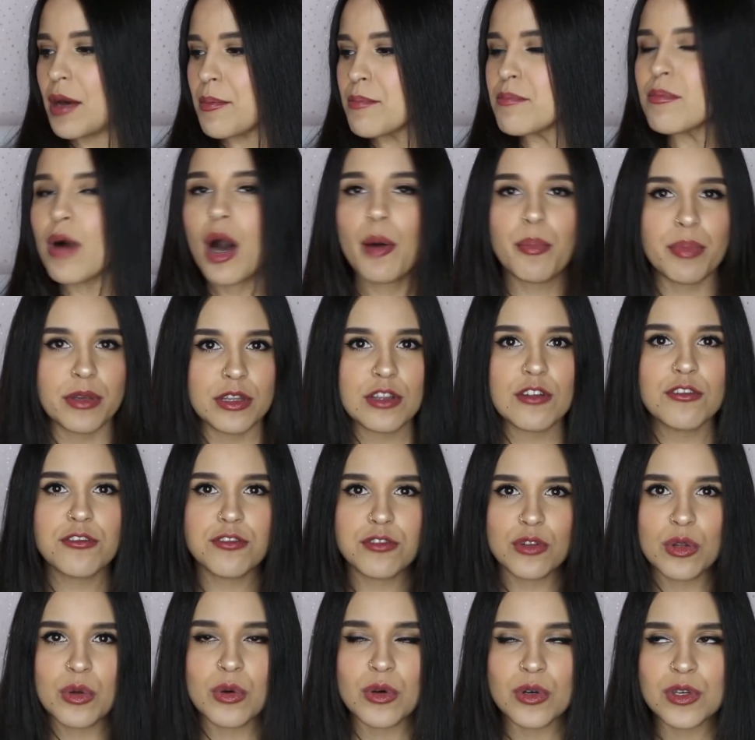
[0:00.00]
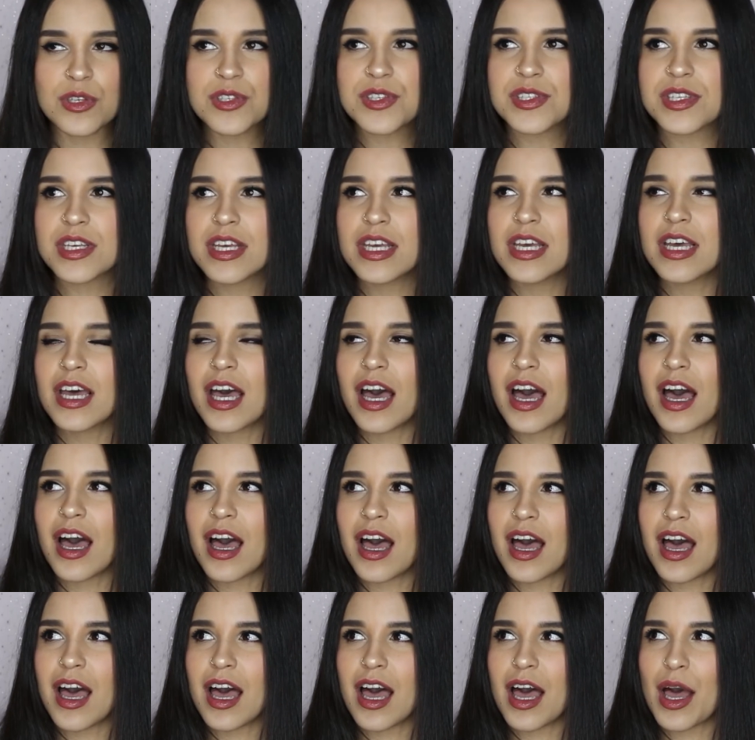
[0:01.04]
mopping the floors,
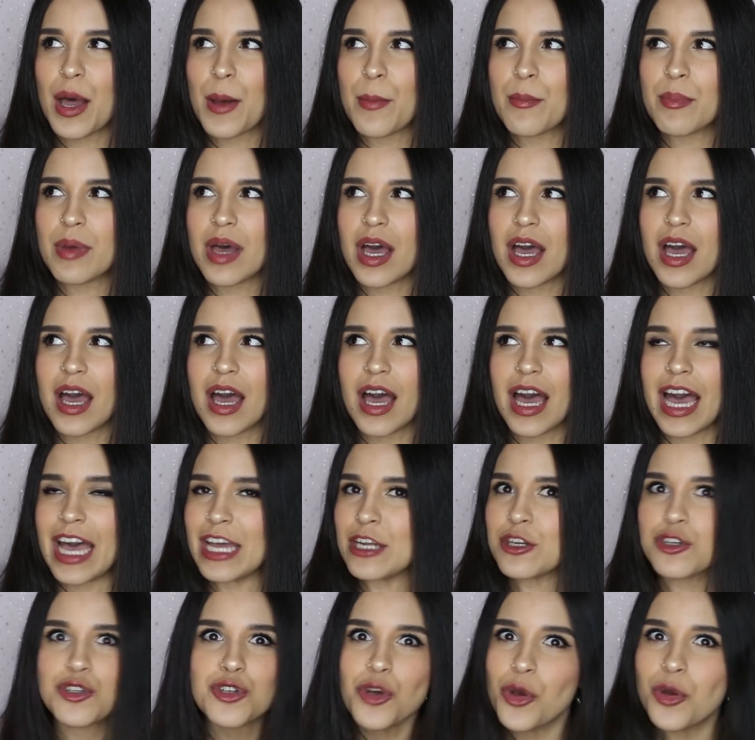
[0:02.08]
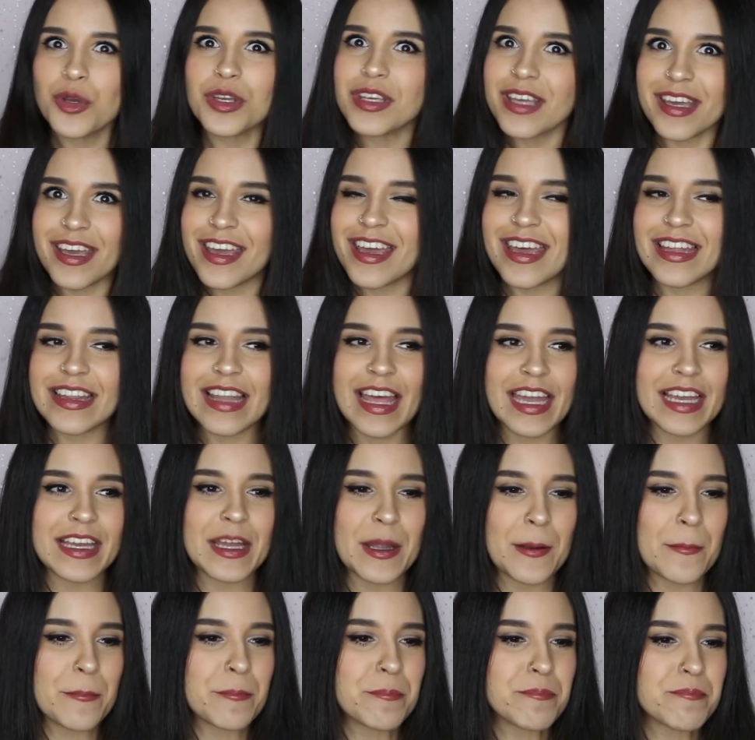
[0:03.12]
I don't care. Like,
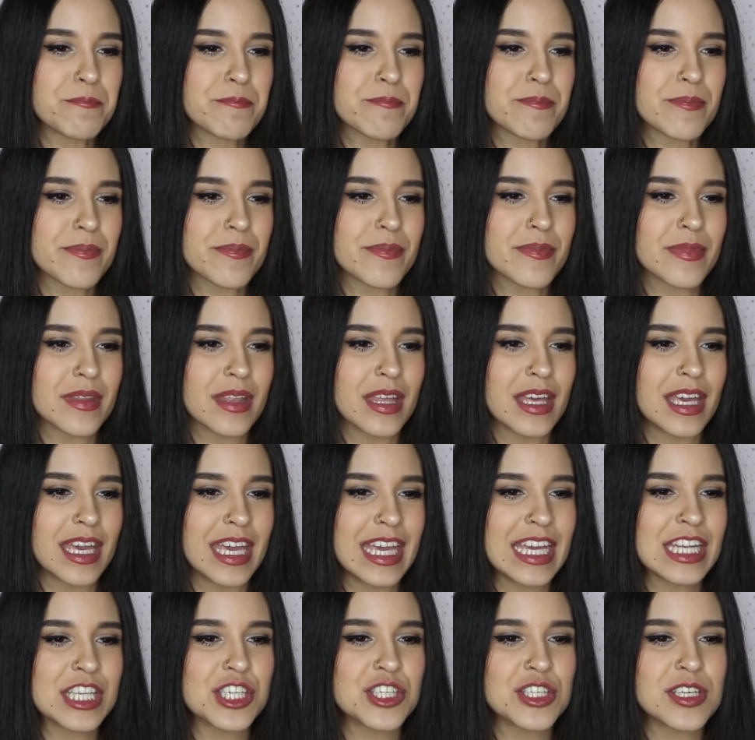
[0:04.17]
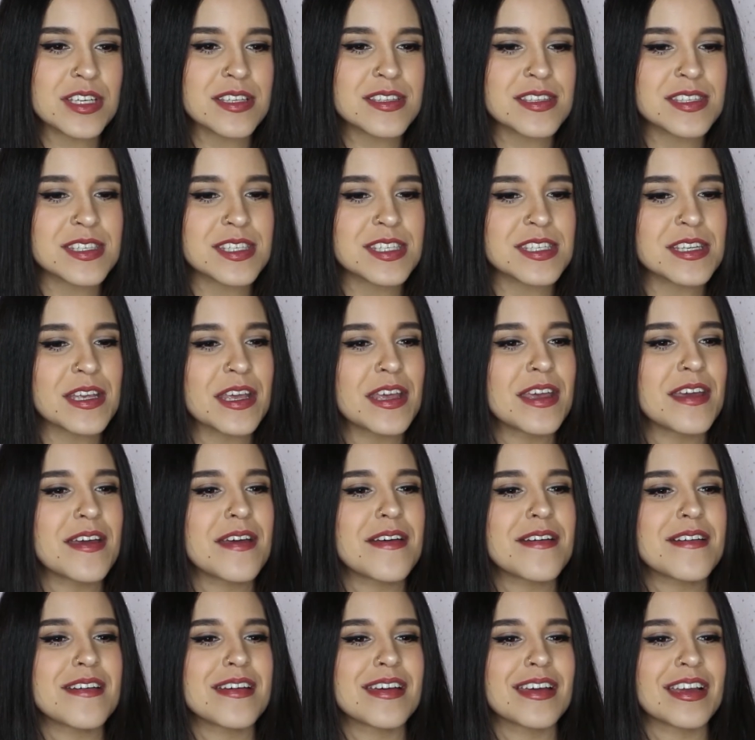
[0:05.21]
it just
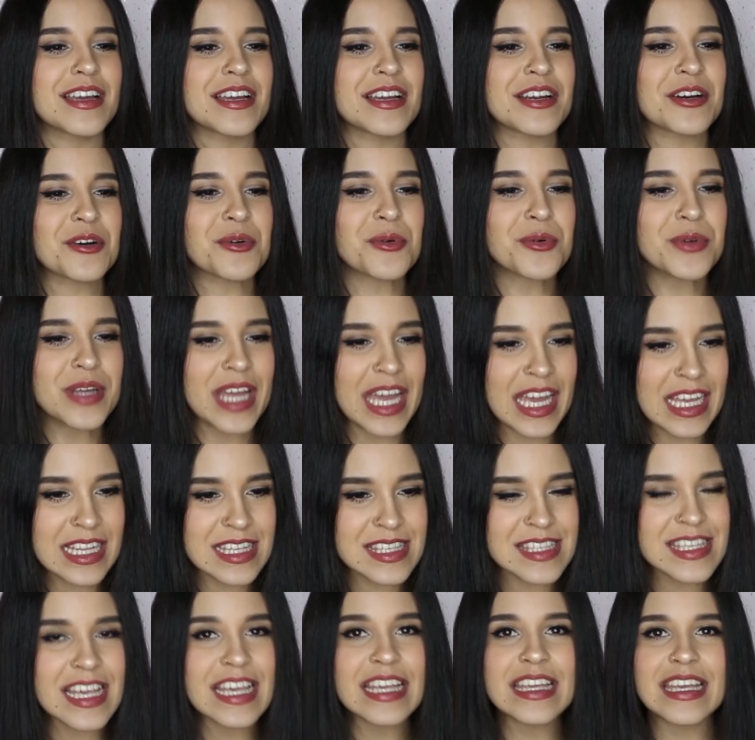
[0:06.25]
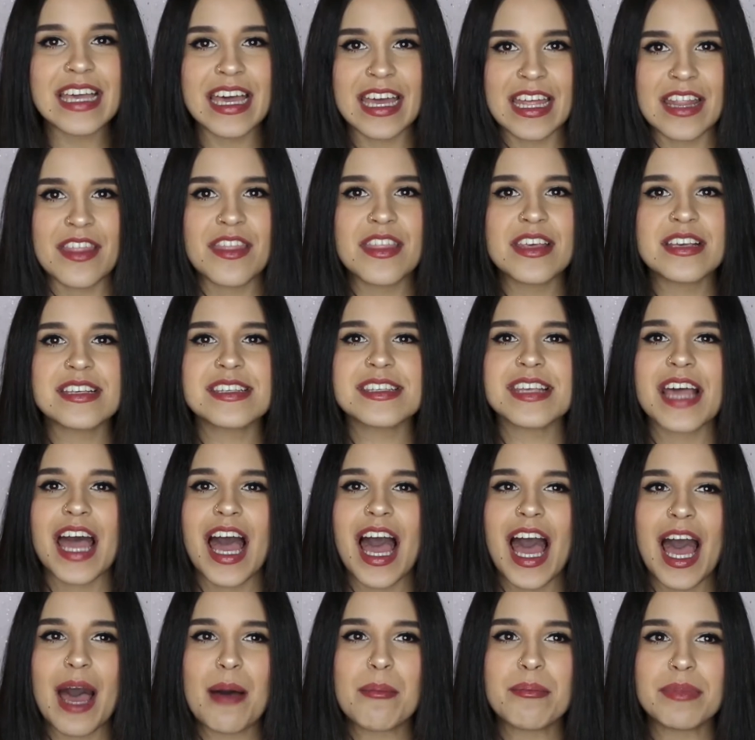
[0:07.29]
creates, again, this
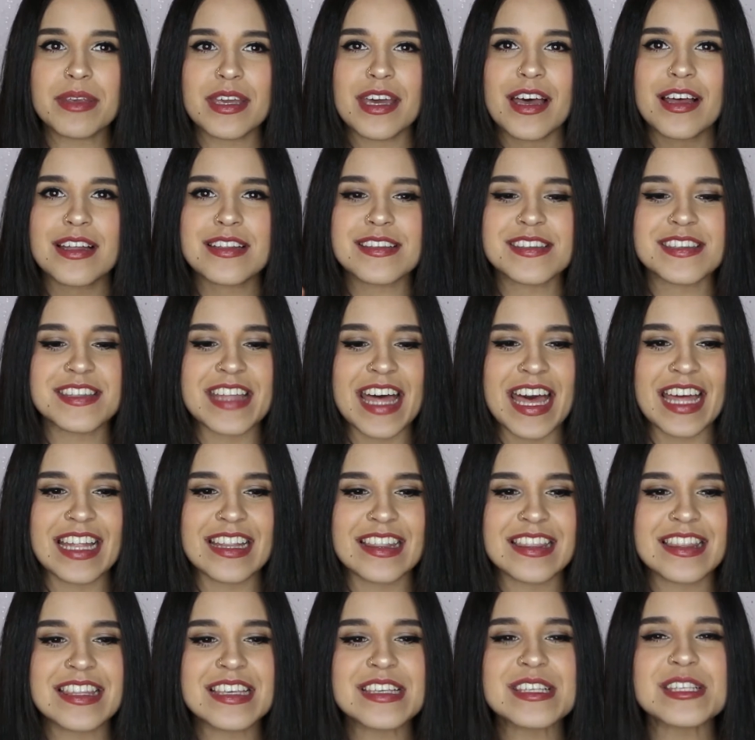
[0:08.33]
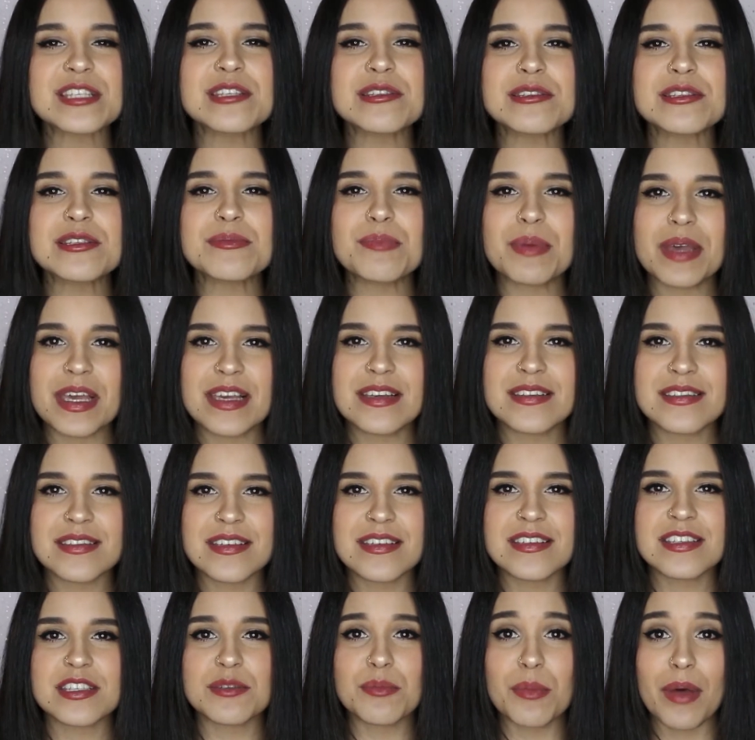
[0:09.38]
ambiance that this space
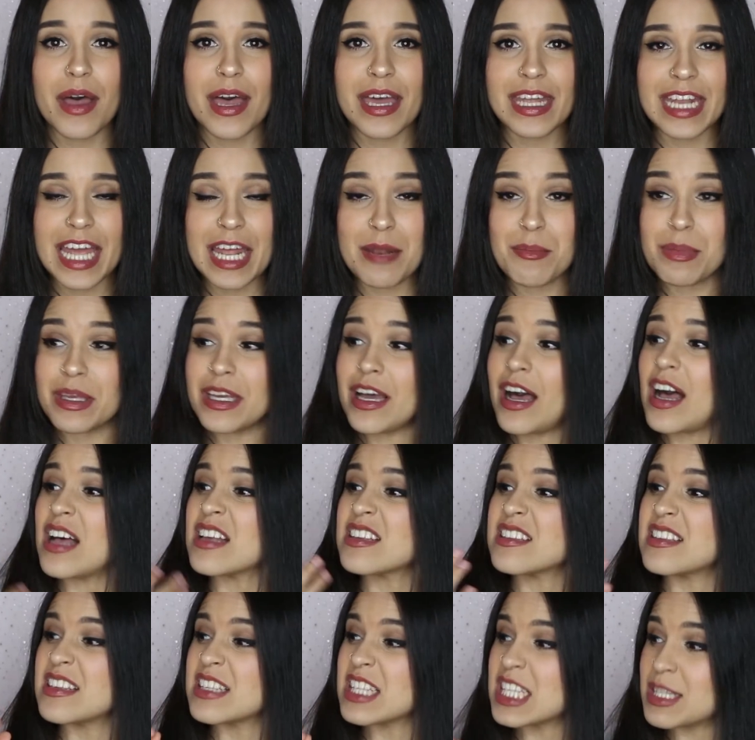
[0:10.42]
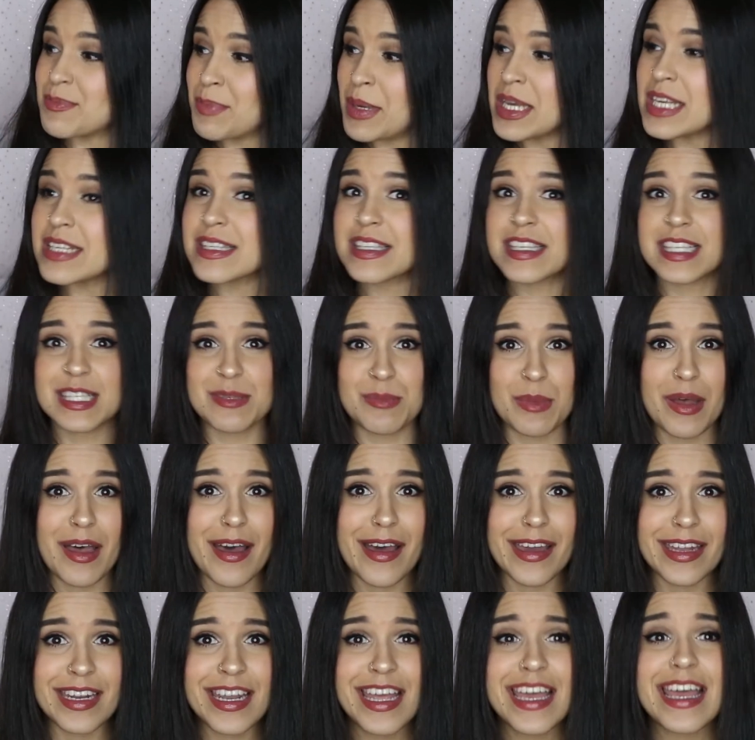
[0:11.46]
is mine. And because this space is
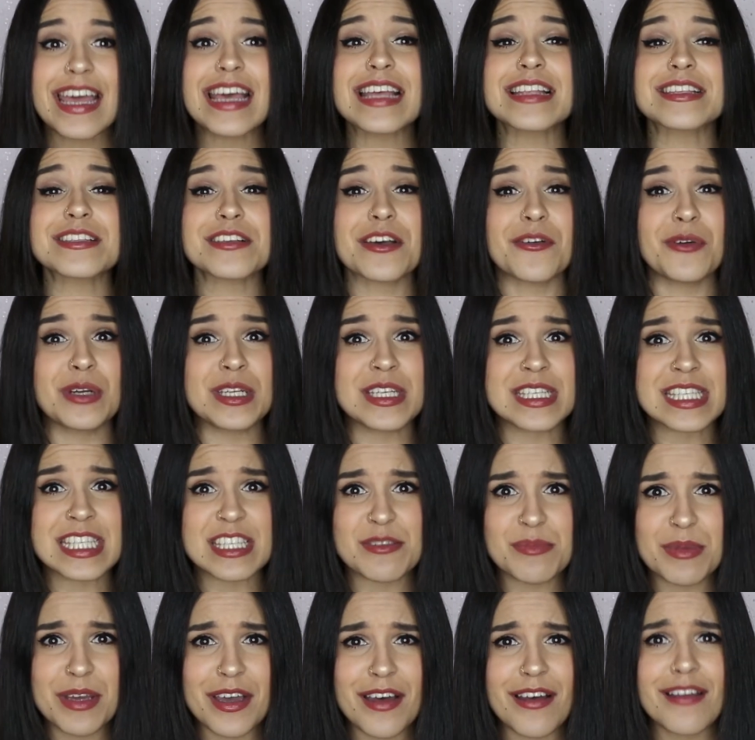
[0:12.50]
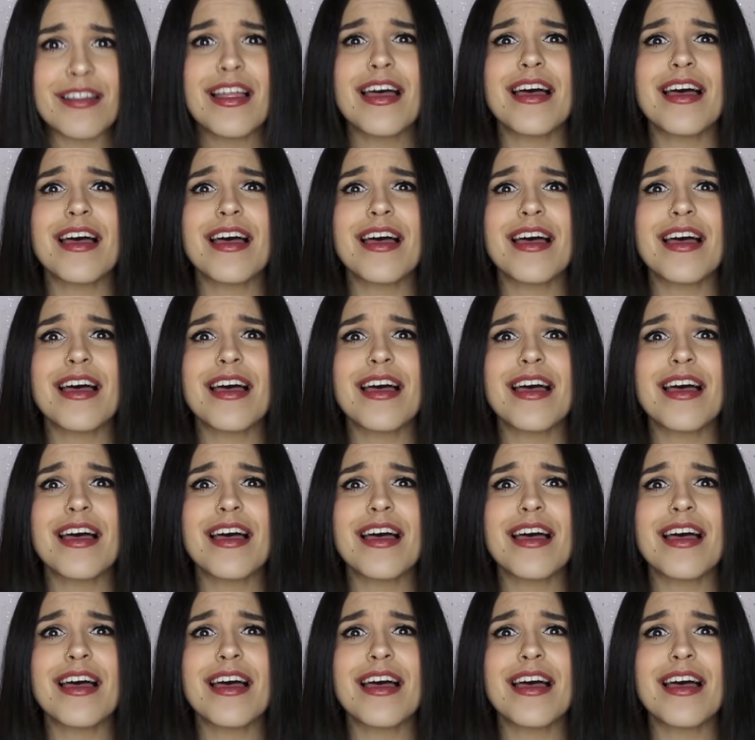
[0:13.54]
mine, it's going to smell